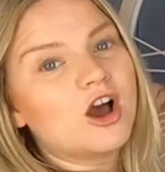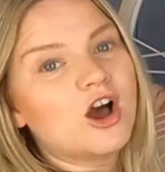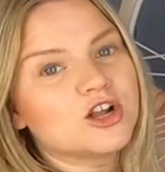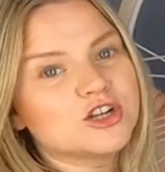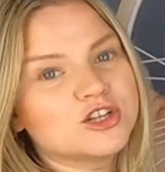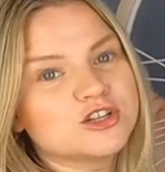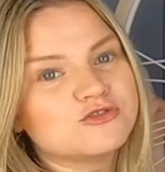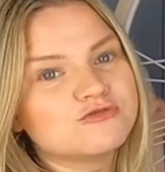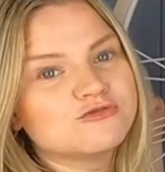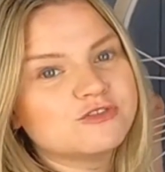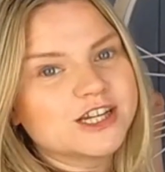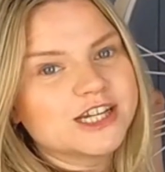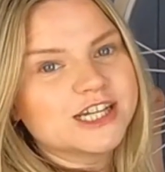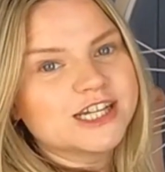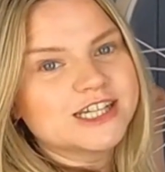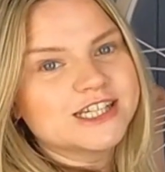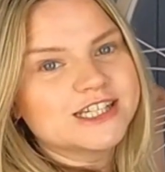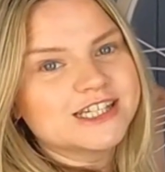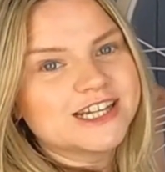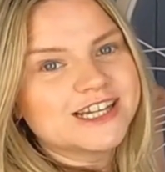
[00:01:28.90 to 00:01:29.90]
hard to
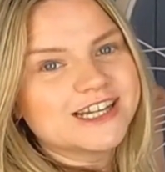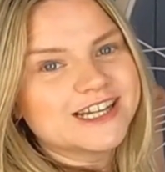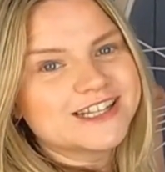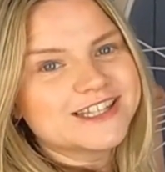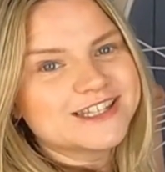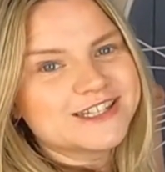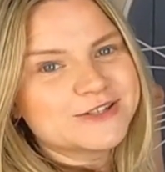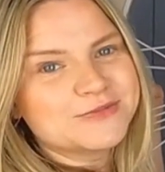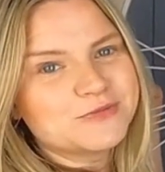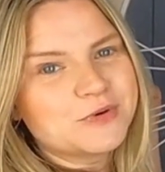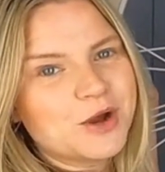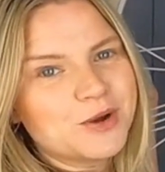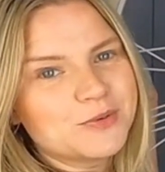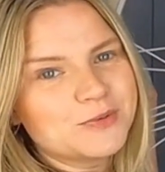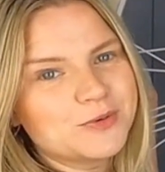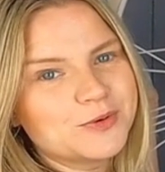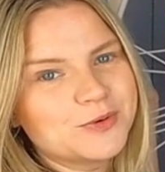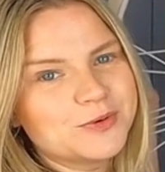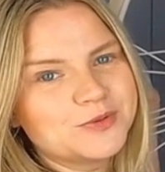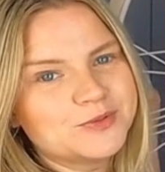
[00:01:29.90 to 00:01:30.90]
read against a white
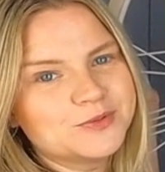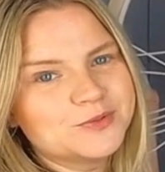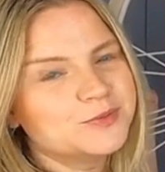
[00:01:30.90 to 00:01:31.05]
wall,